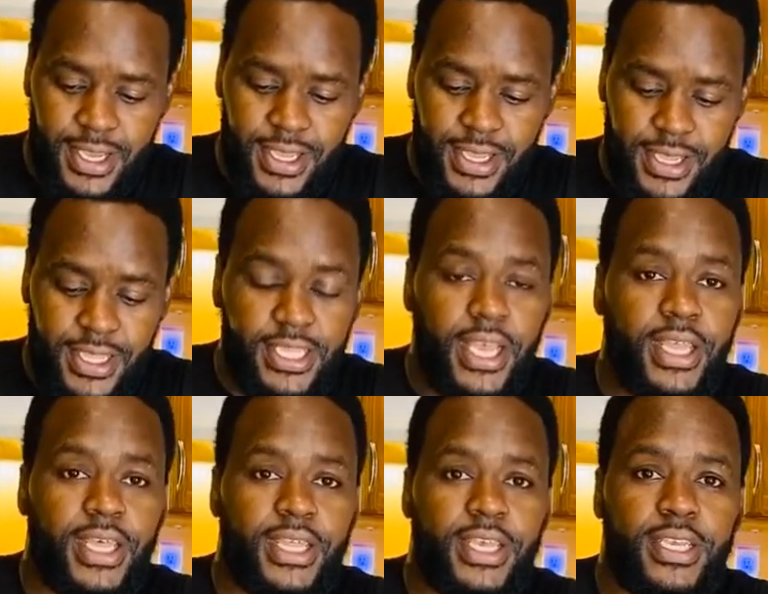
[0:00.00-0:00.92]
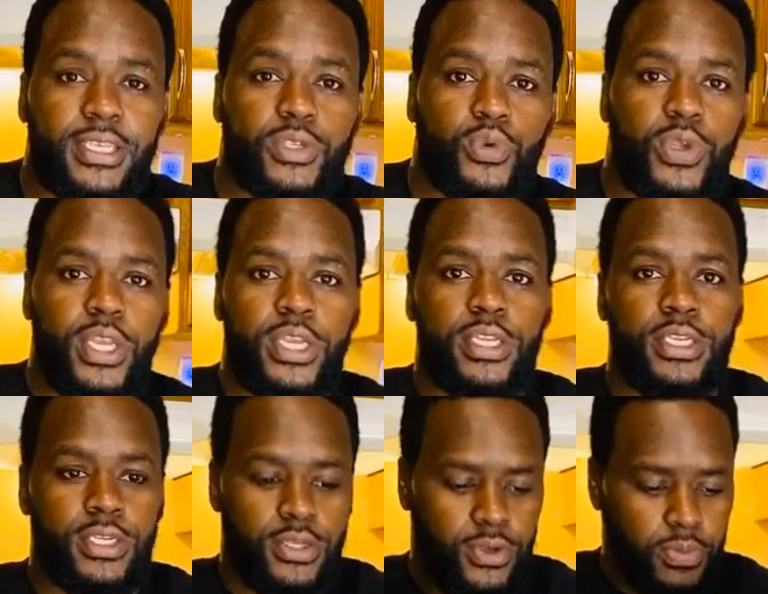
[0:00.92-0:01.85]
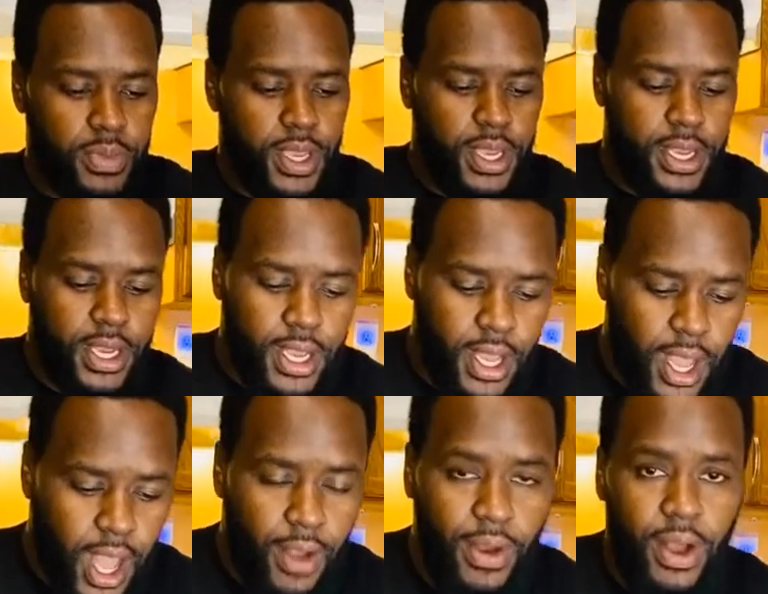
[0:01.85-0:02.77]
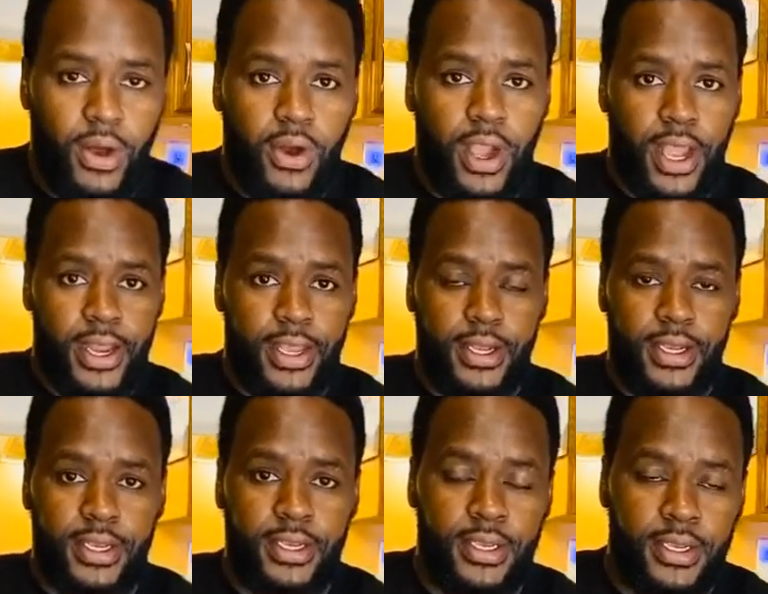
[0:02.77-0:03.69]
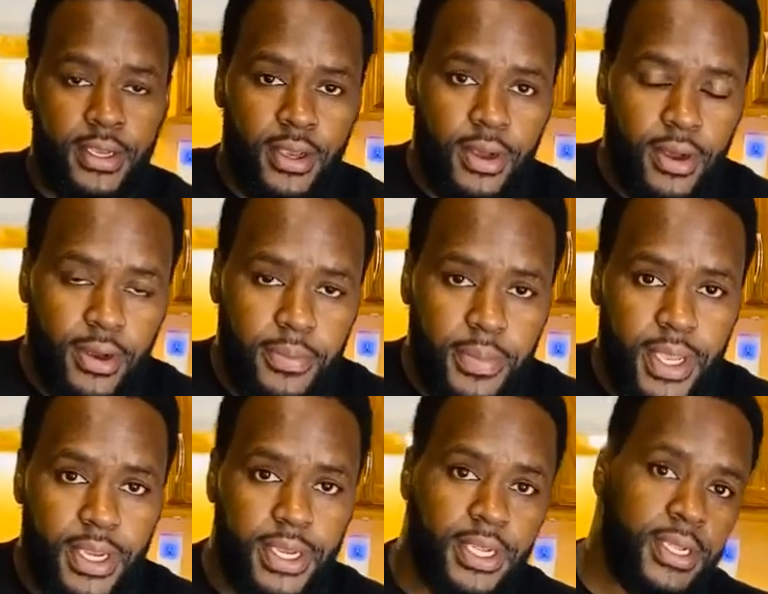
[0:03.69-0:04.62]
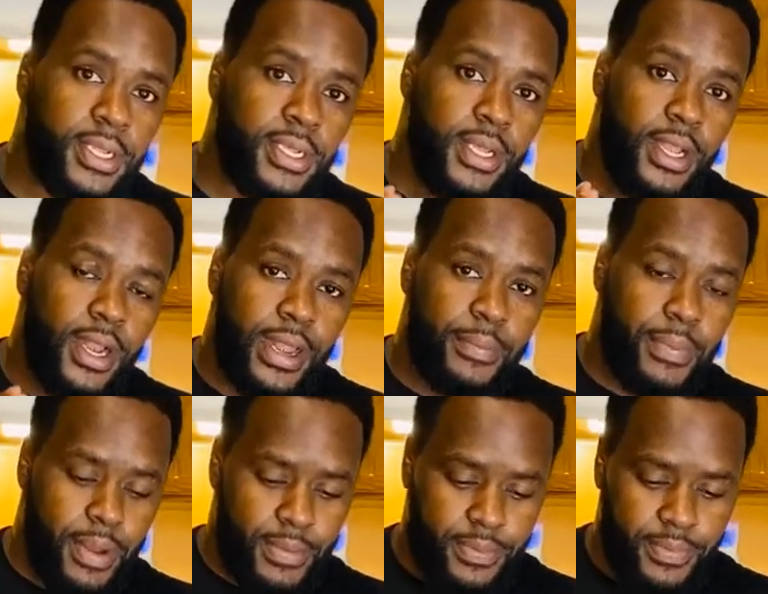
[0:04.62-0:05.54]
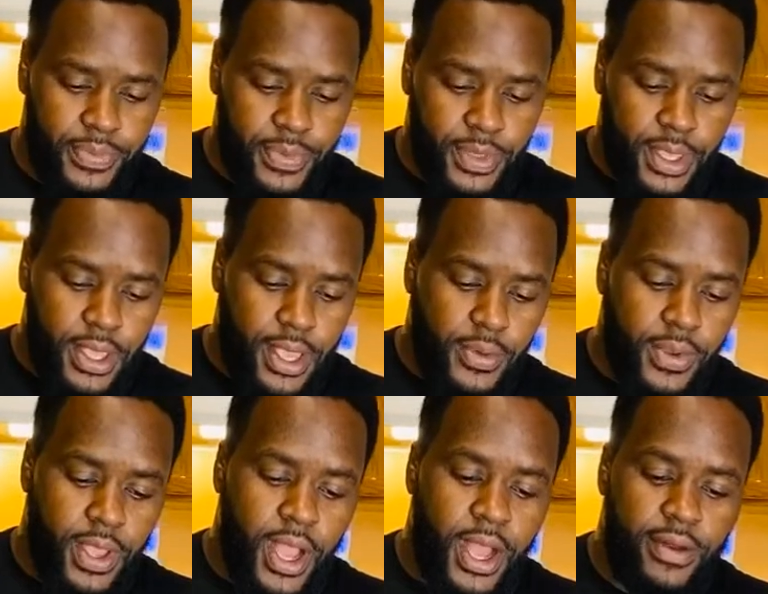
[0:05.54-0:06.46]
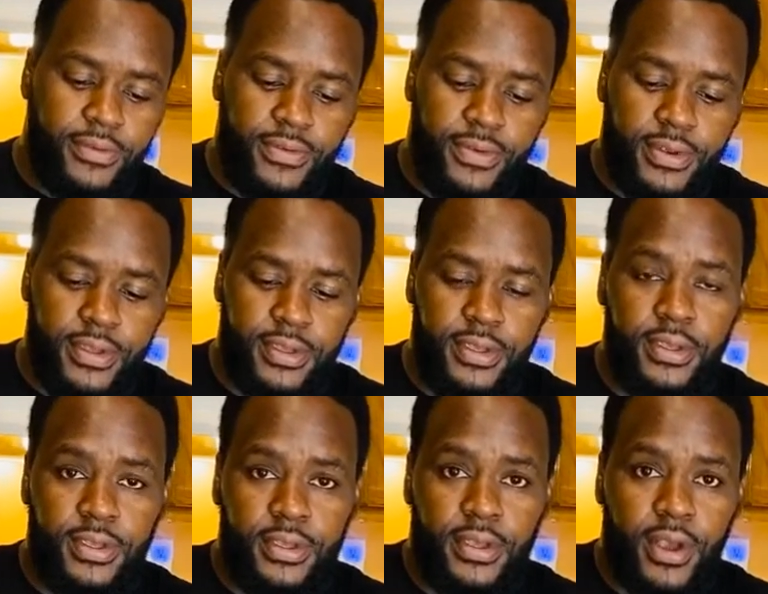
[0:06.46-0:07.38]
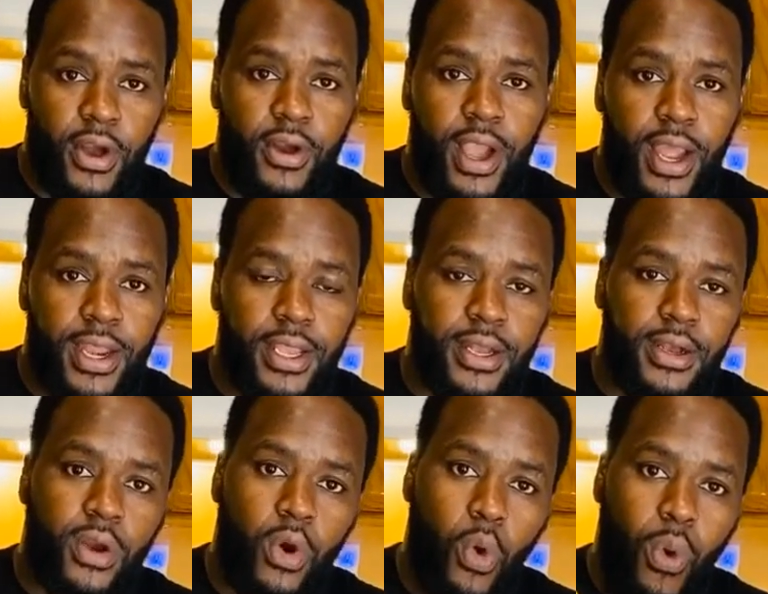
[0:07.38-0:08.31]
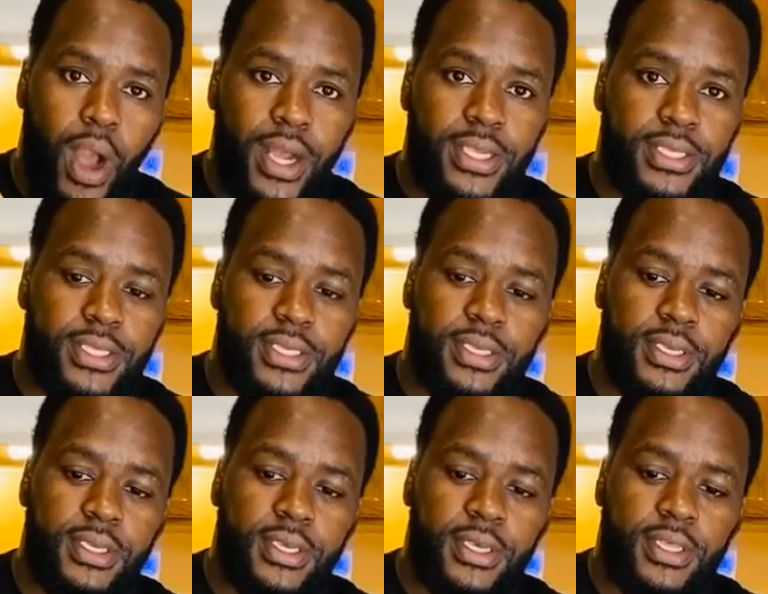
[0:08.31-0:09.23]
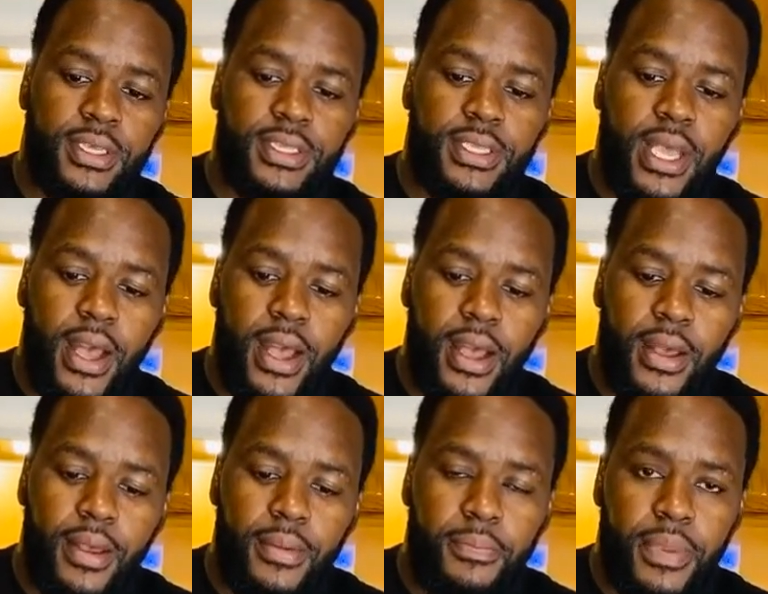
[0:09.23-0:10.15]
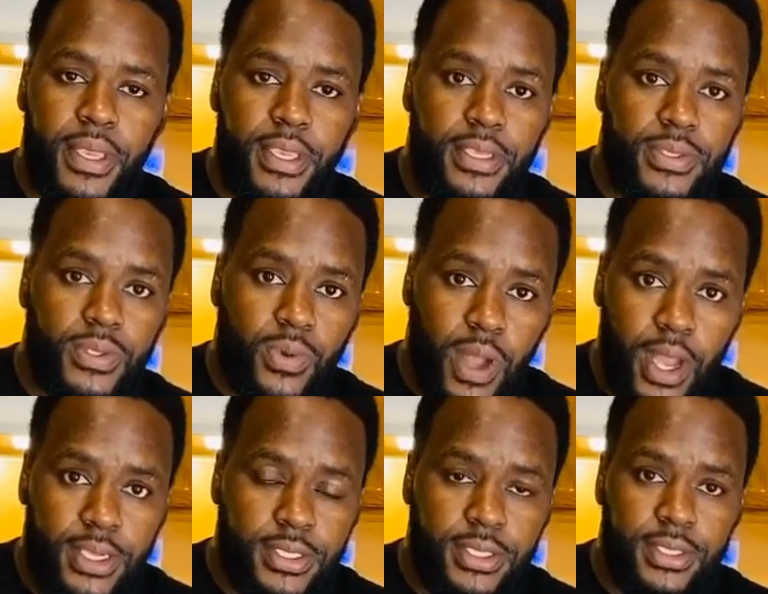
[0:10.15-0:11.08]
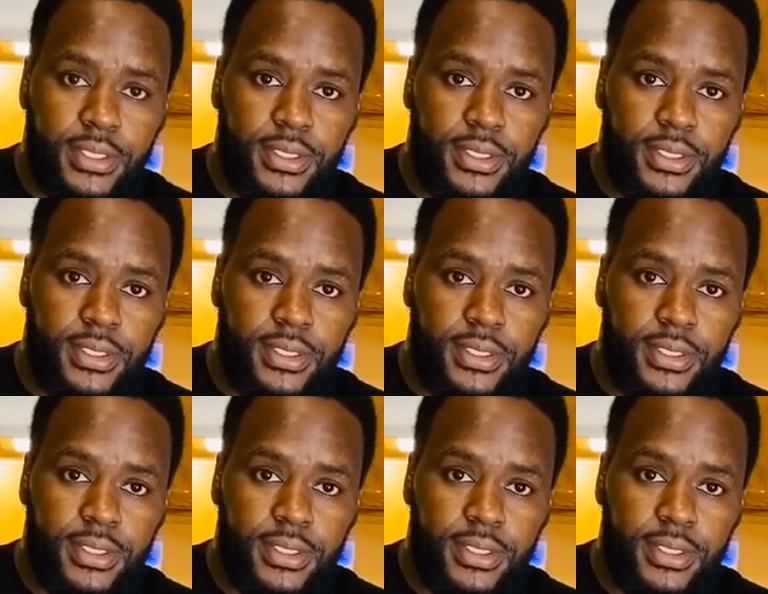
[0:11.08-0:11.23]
these are the things we need to make our organic homemade lip balm. We have organic wax. These are beeswax.